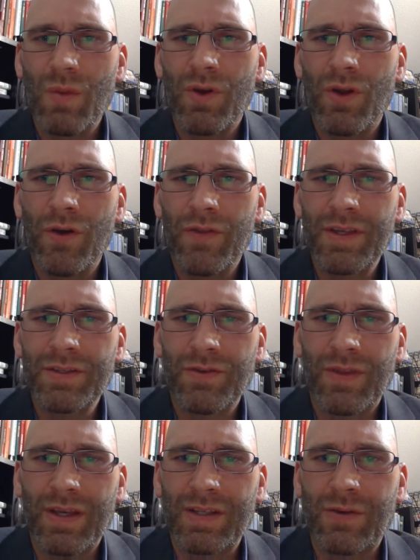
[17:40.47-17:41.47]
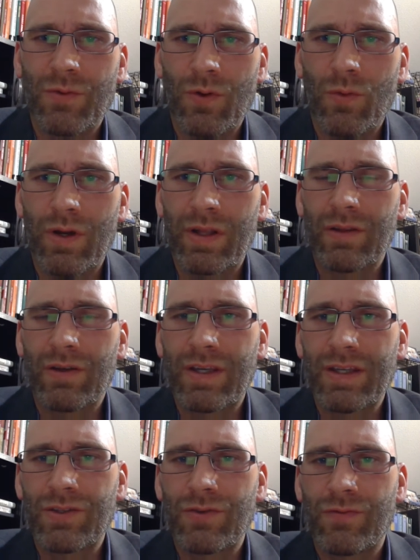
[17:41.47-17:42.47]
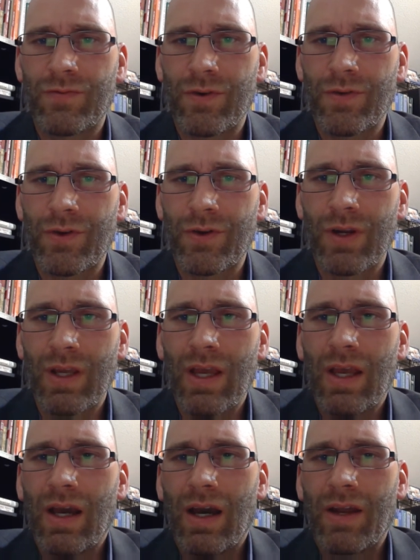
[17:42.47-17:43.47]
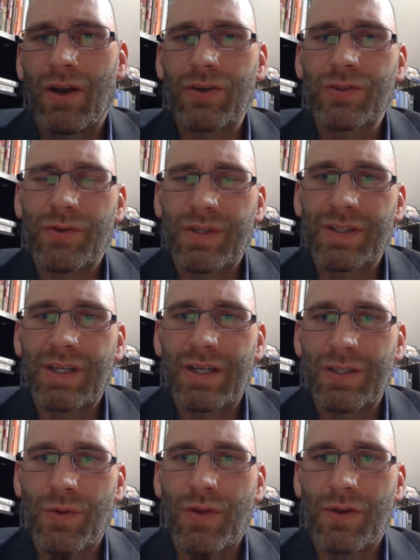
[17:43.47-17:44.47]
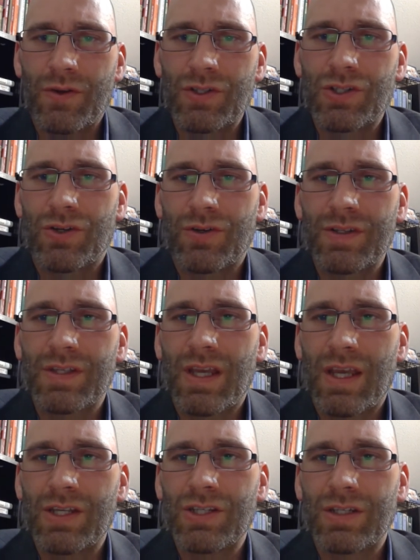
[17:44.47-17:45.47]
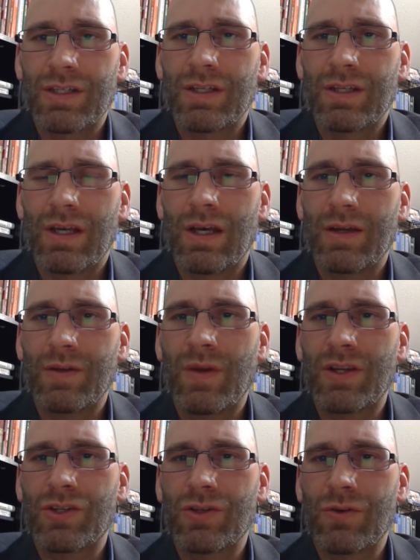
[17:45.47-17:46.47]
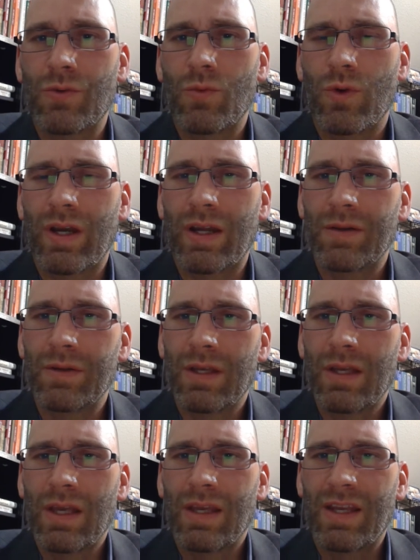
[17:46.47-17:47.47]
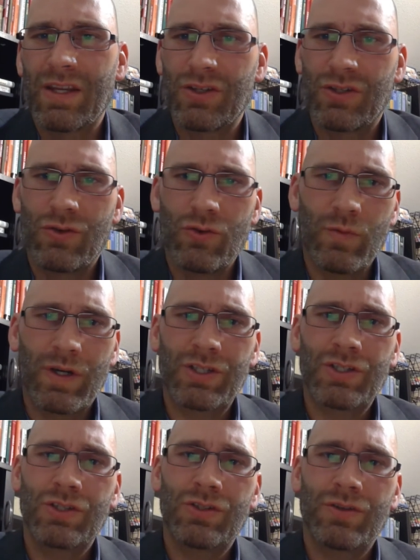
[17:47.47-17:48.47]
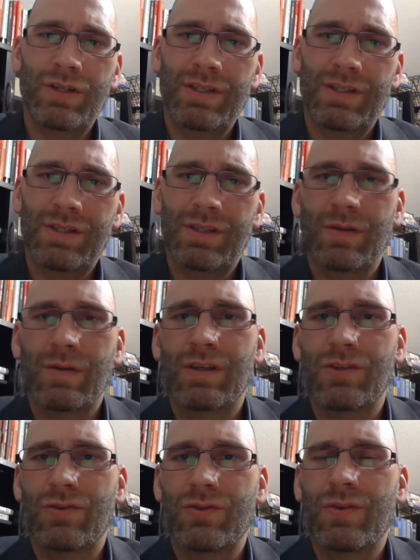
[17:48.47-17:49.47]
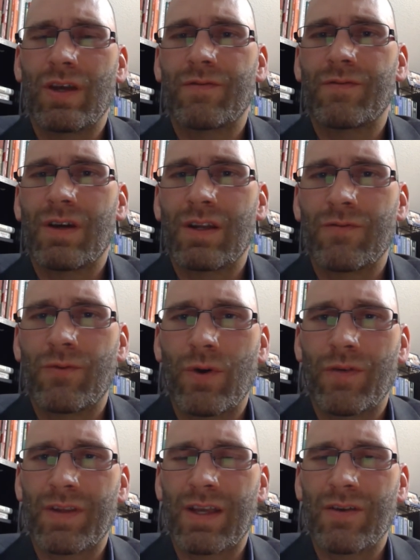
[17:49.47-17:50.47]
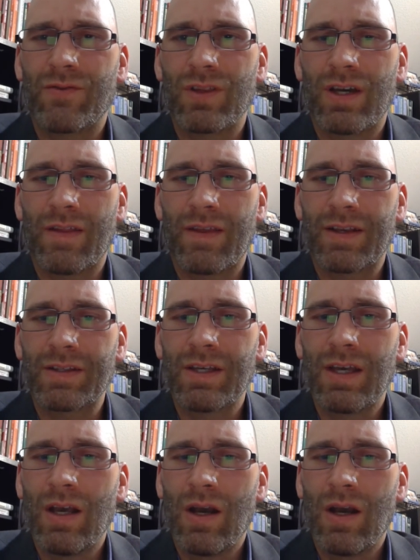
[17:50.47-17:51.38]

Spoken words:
But all these are things that we'll want to look into further and also discuss with your insurance agent to make sure we're not getting too much insurance, because you do have enough wealth to cover a lot of things,